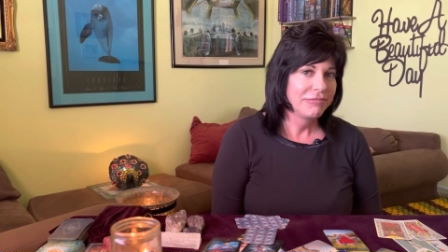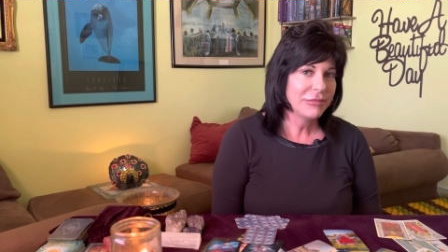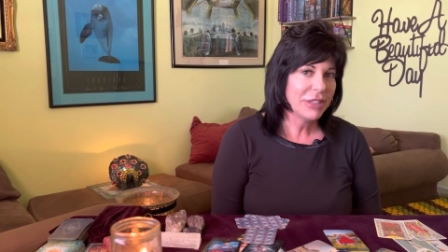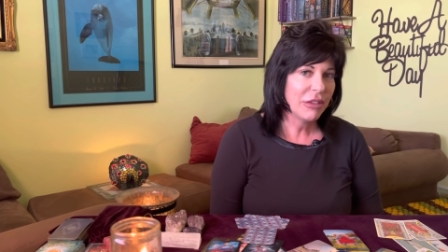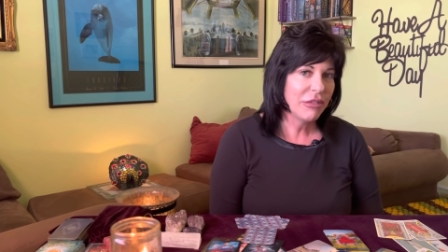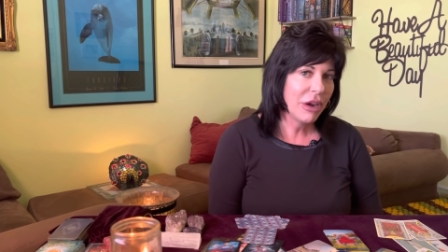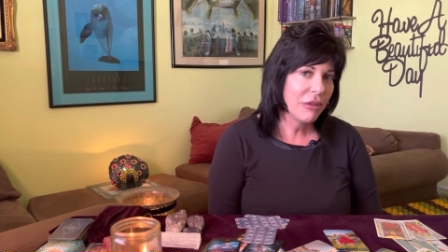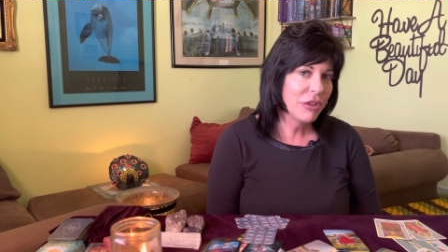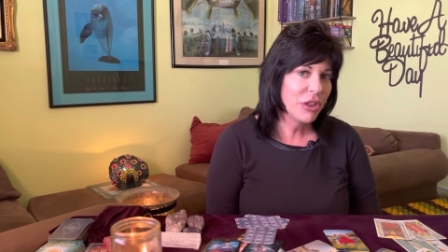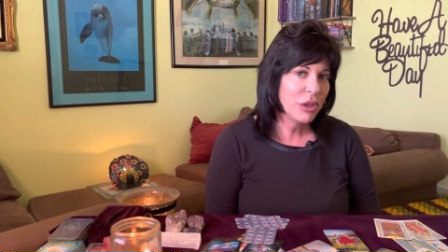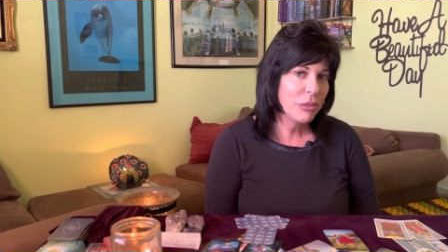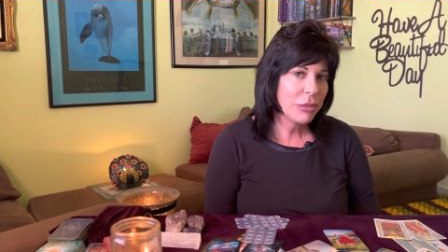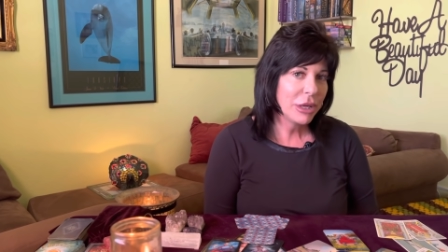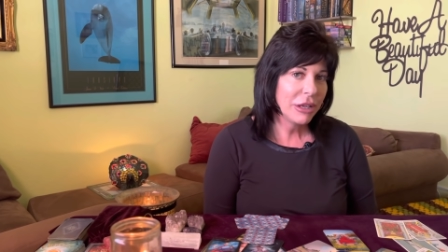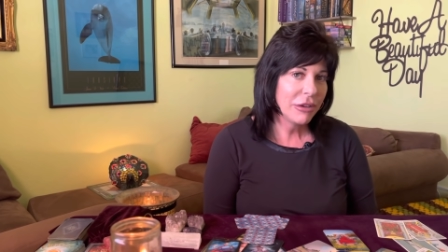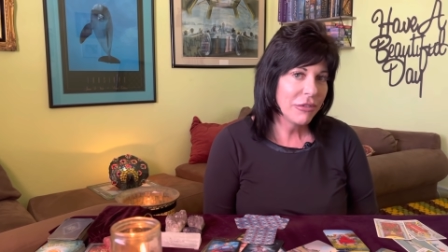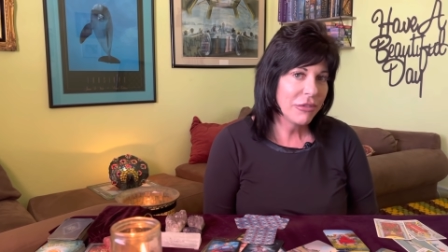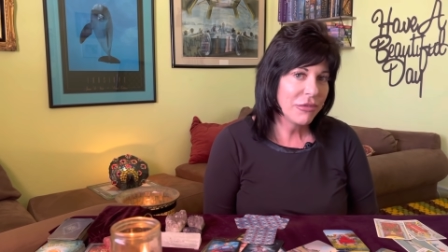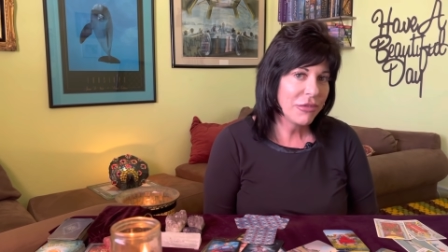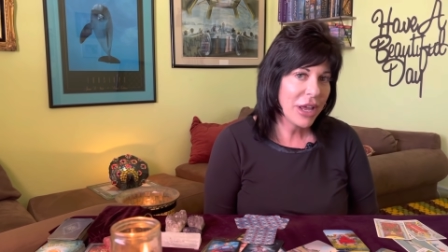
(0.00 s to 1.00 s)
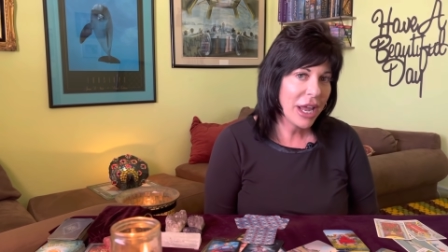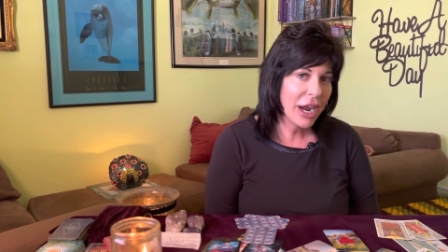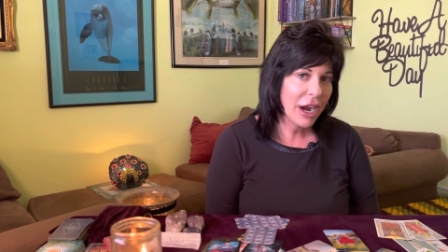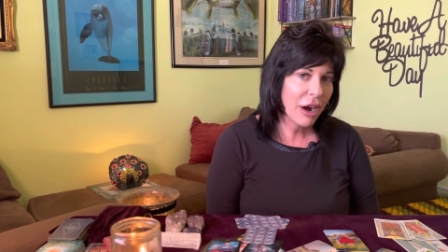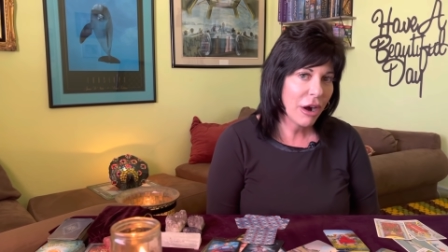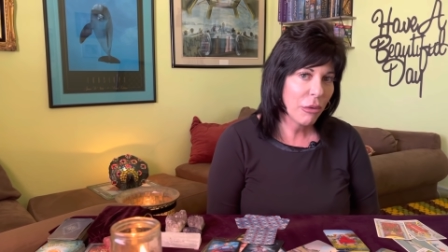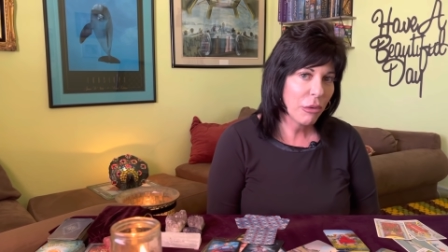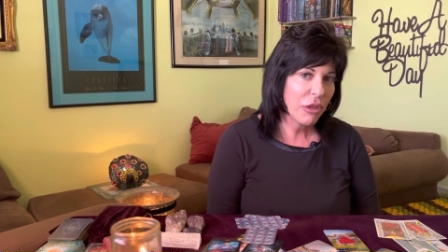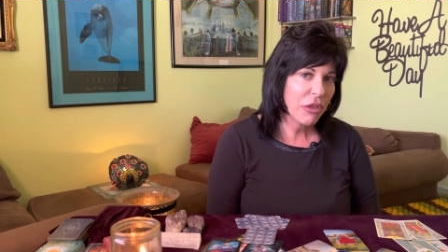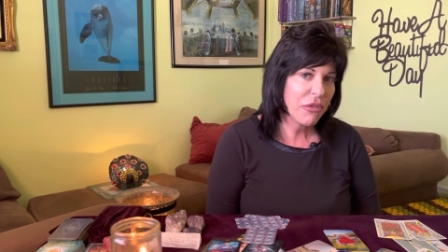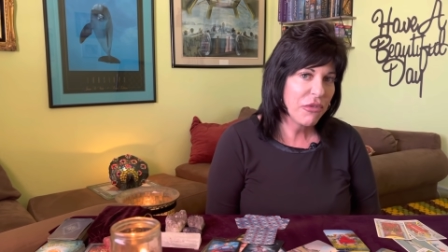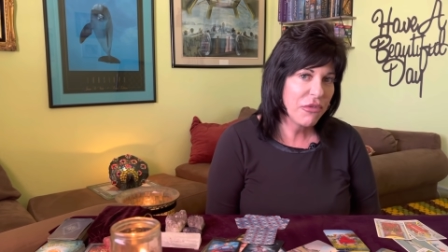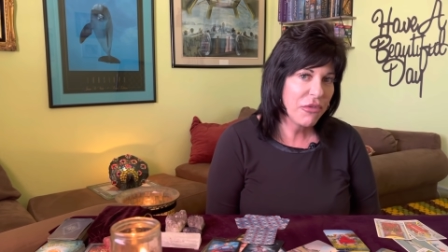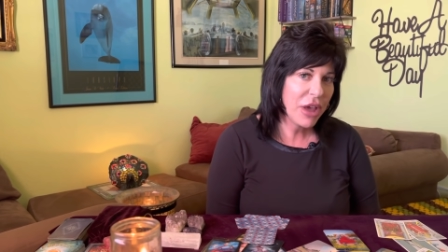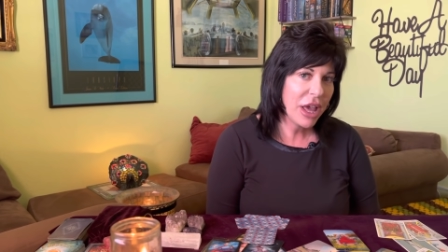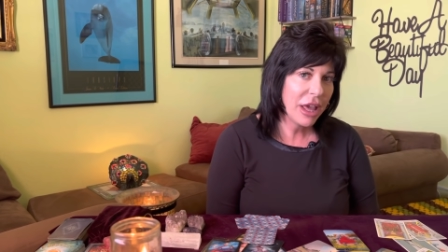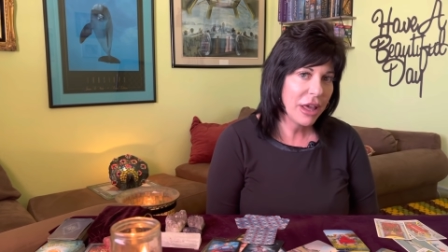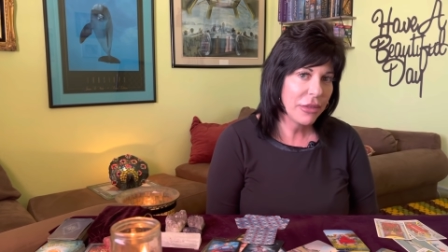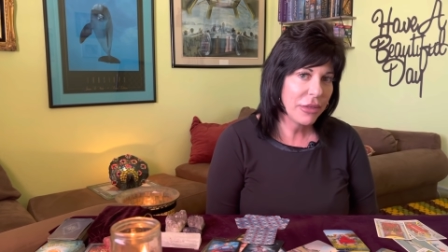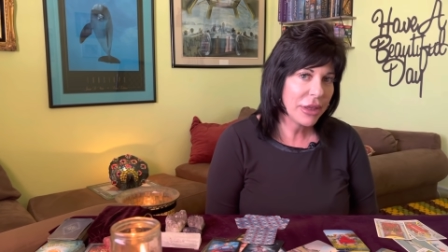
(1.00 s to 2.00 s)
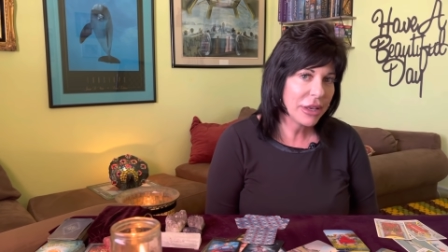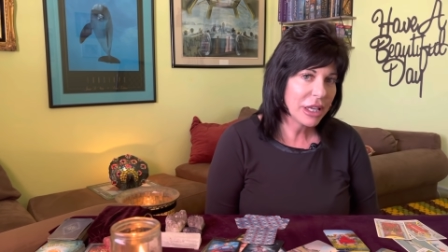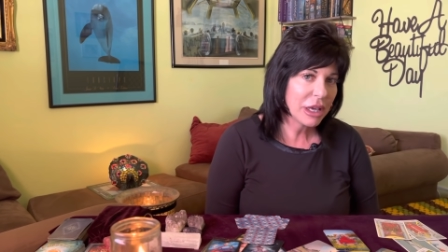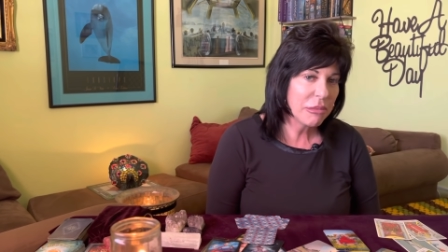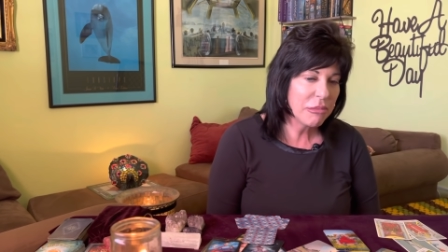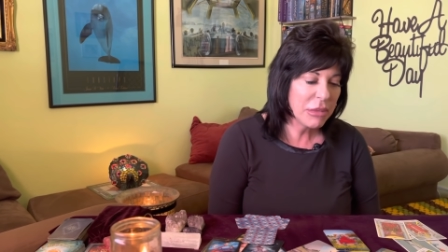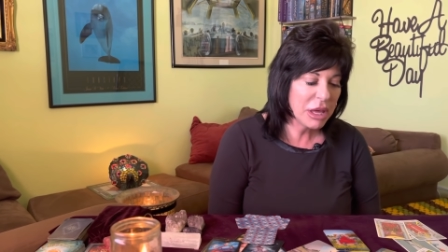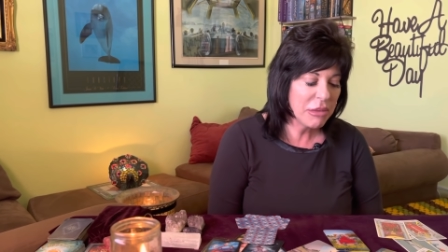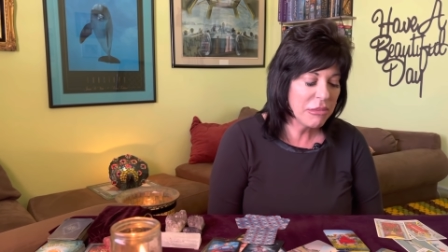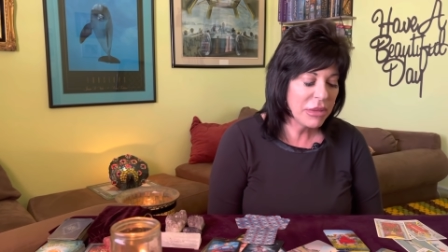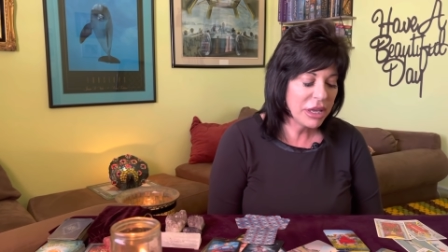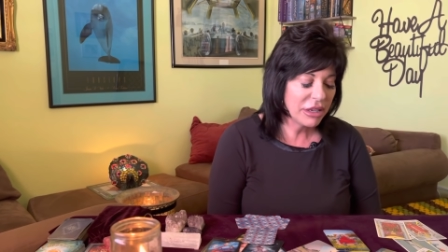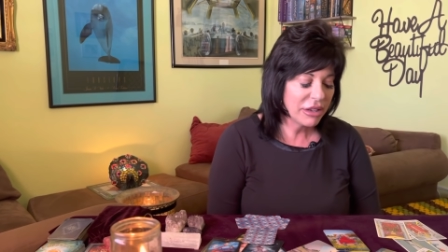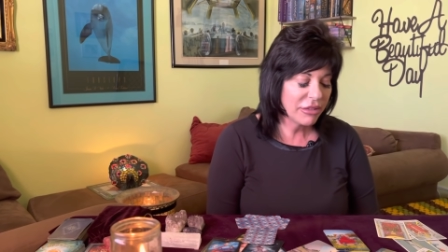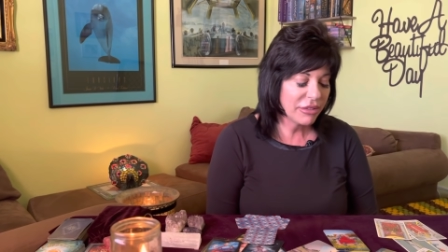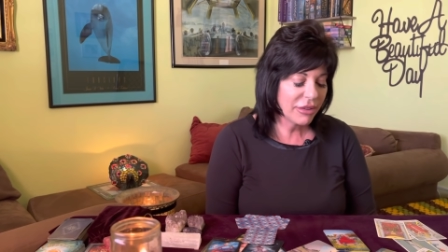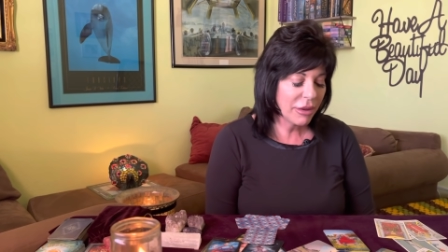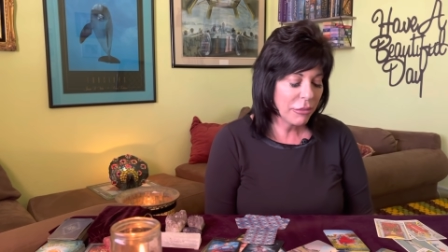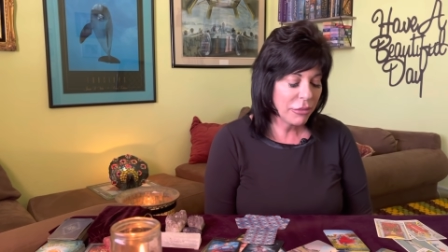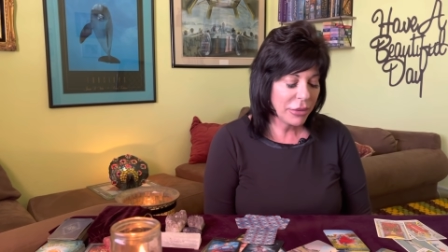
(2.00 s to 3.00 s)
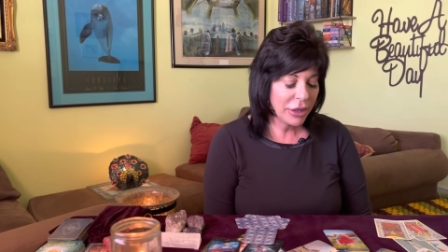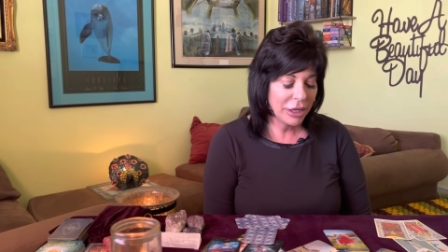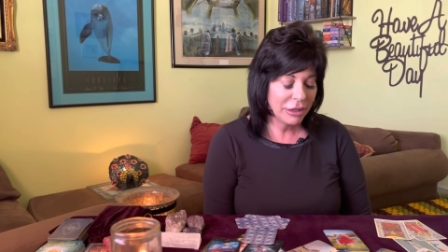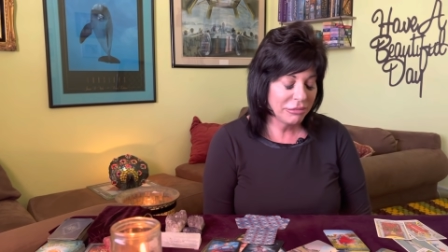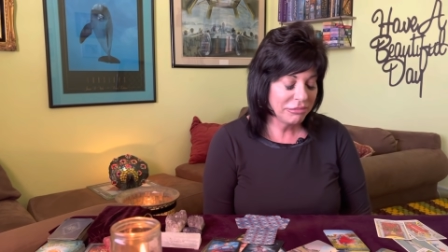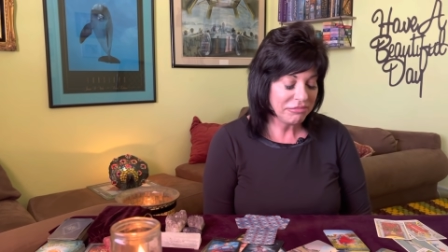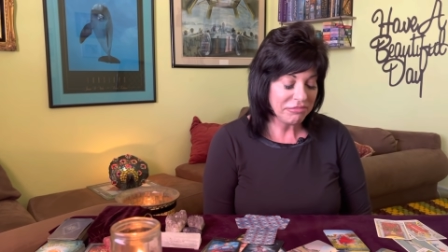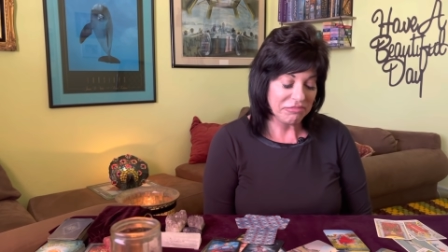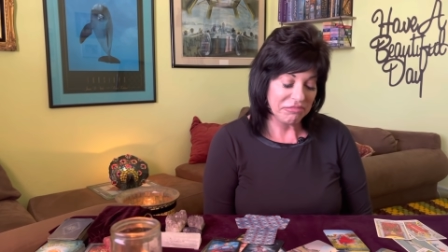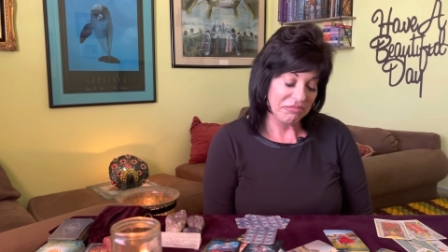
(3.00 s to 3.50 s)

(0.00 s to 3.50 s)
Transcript: of everything being fair with faith and commitment to something.